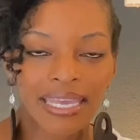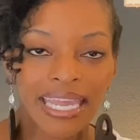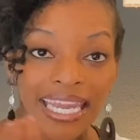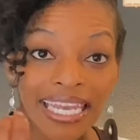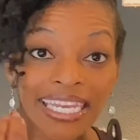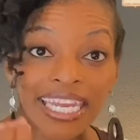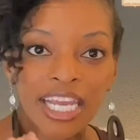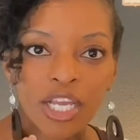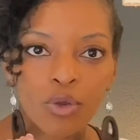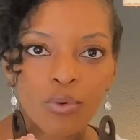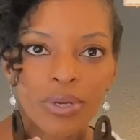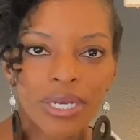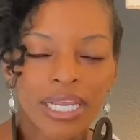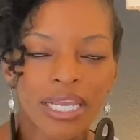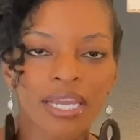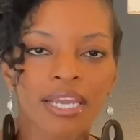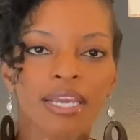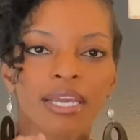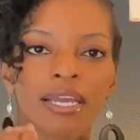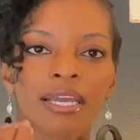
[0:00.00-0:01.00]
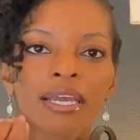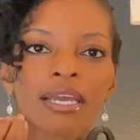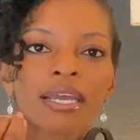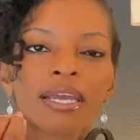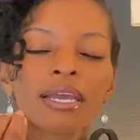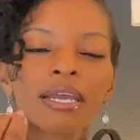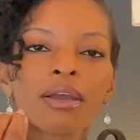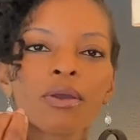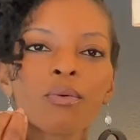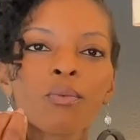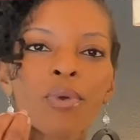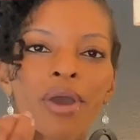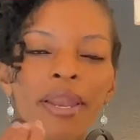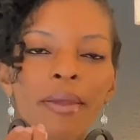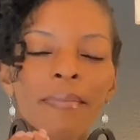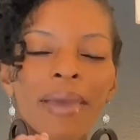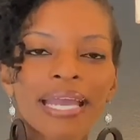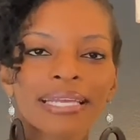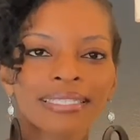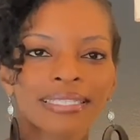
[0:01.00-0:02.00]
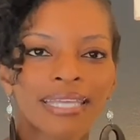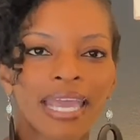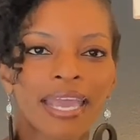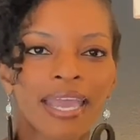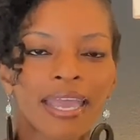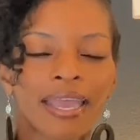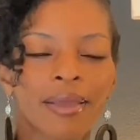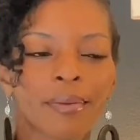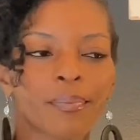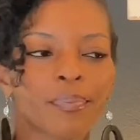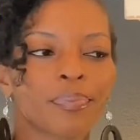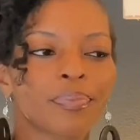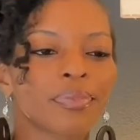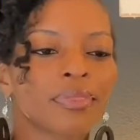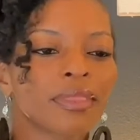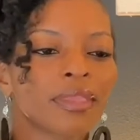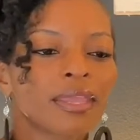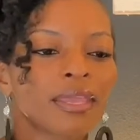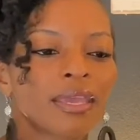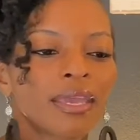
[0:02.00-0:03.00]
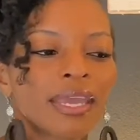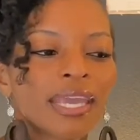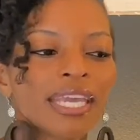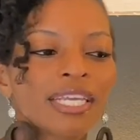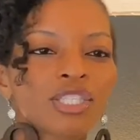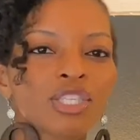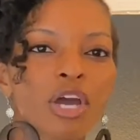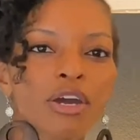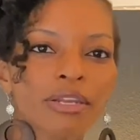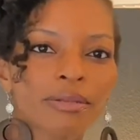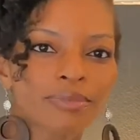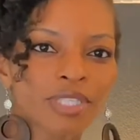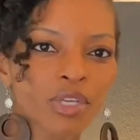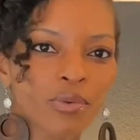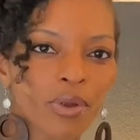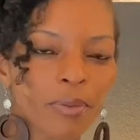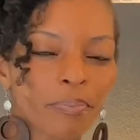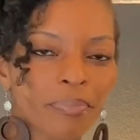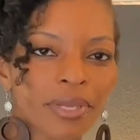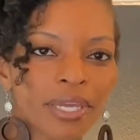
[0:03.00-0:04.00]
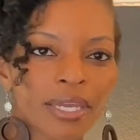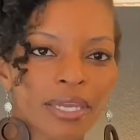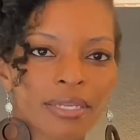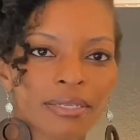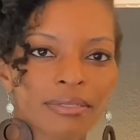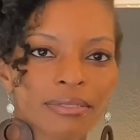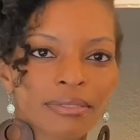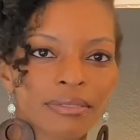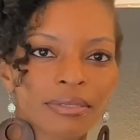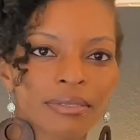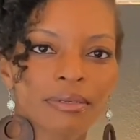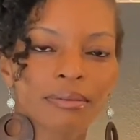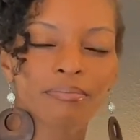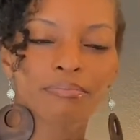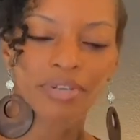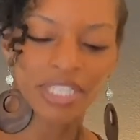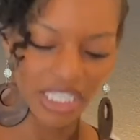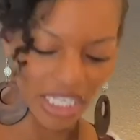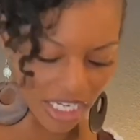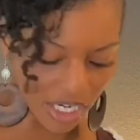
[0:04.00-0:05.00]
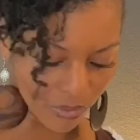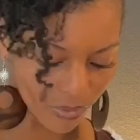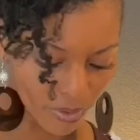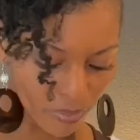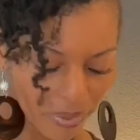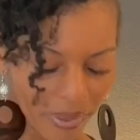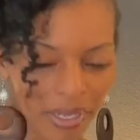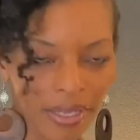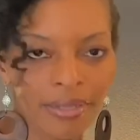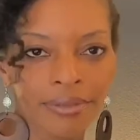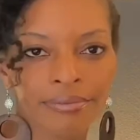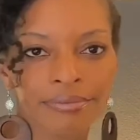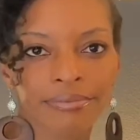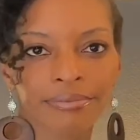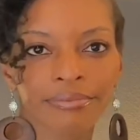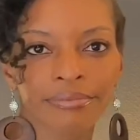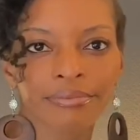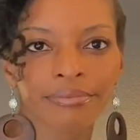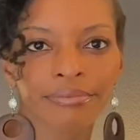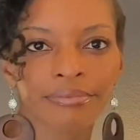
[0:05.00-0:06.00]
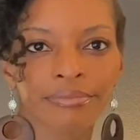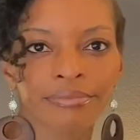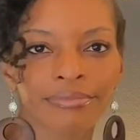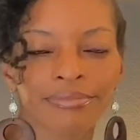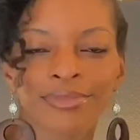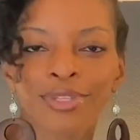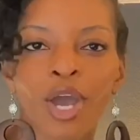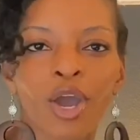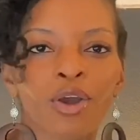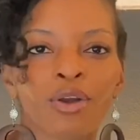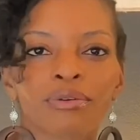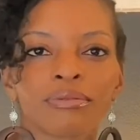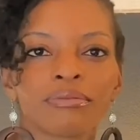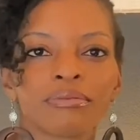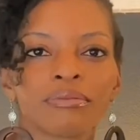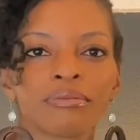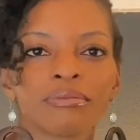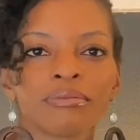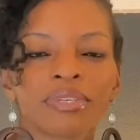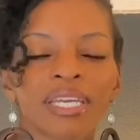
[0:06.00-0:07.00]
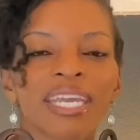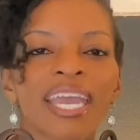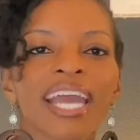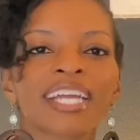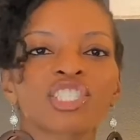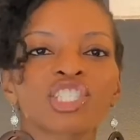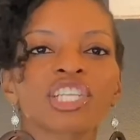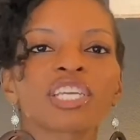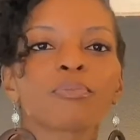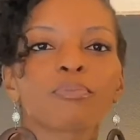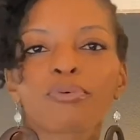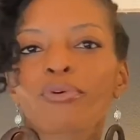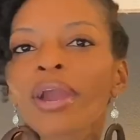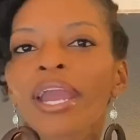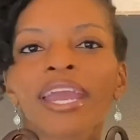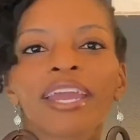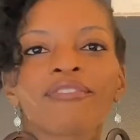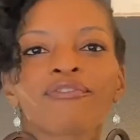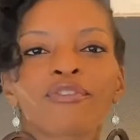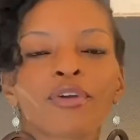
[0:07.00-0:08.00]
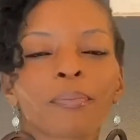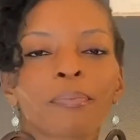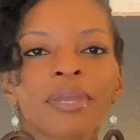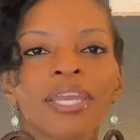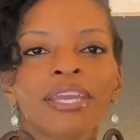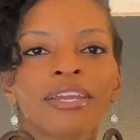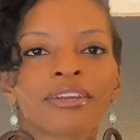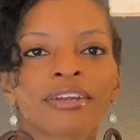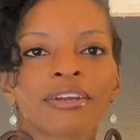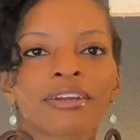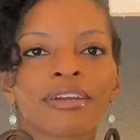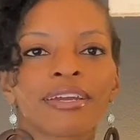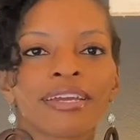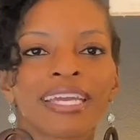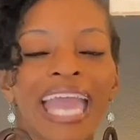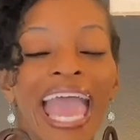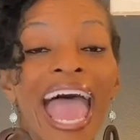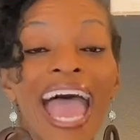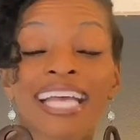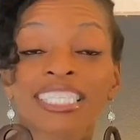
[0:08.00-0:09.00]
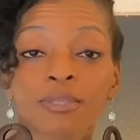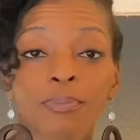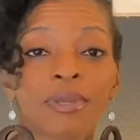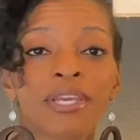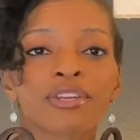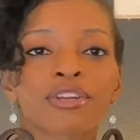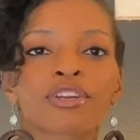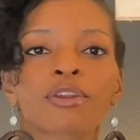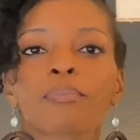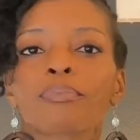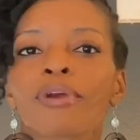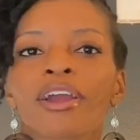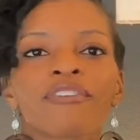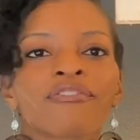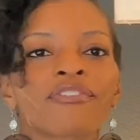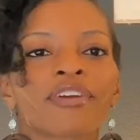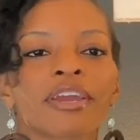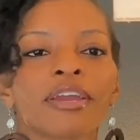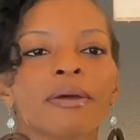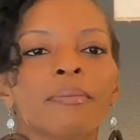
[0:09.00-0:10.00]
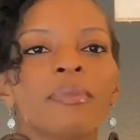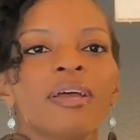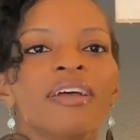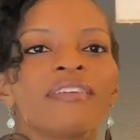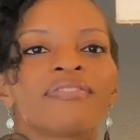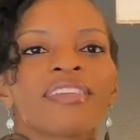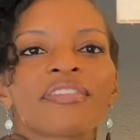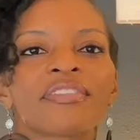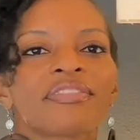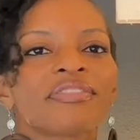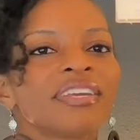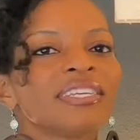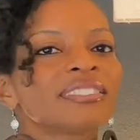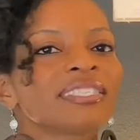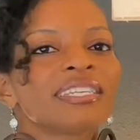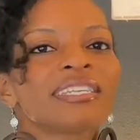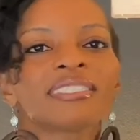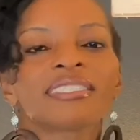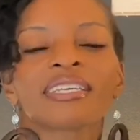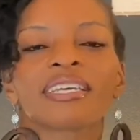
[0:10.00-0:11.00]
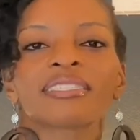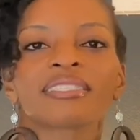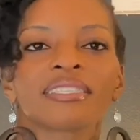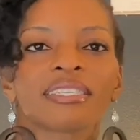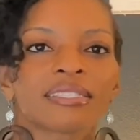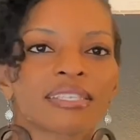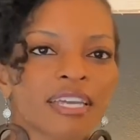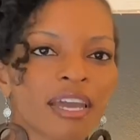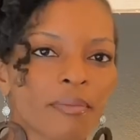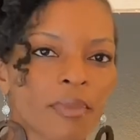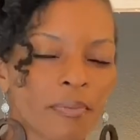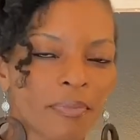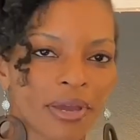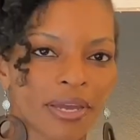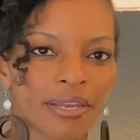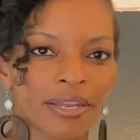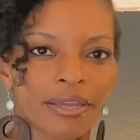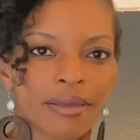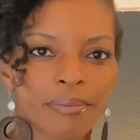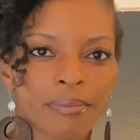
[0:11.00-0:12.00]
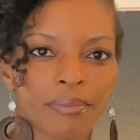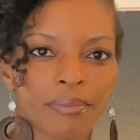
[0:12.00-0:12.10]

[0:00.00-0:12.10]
iniquity. What am I saying? He told him to repent, but did he repent? No. He actually prayed for Peter, asked Peter to pray for him that the things that he says doesn't come upon him.